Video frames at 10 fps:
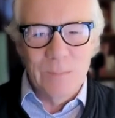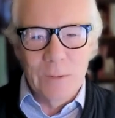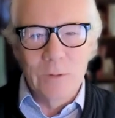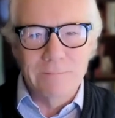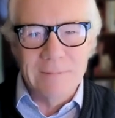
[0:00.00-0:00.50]

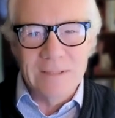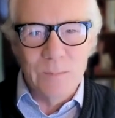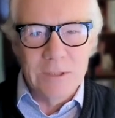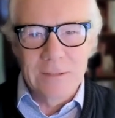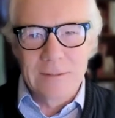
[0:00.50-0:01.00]
big one, is
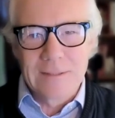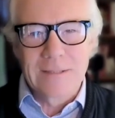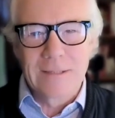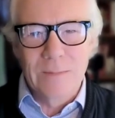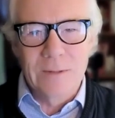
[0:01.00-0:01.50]
budgeting the
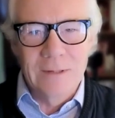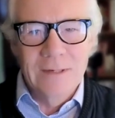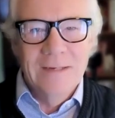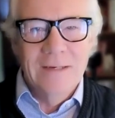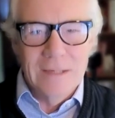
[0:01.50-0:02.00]
time
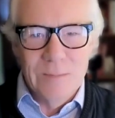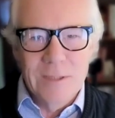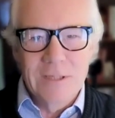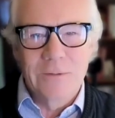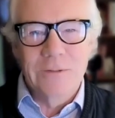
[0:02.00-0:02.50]
and
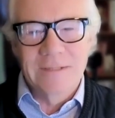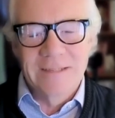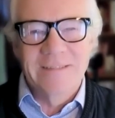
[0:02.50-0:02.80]
committing to it.